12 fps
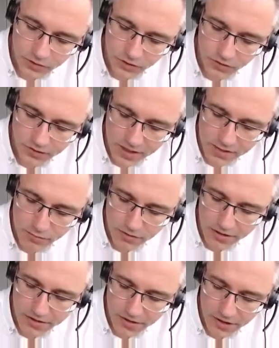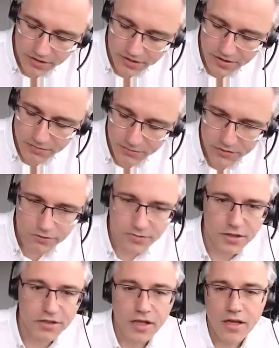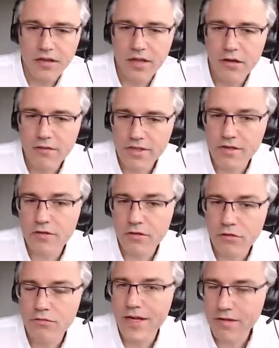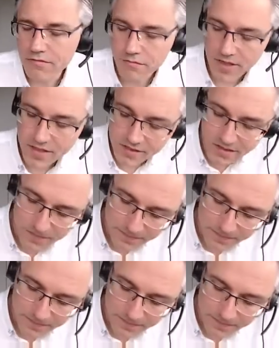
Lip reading: That's what they are deemed to be, lowest credit risk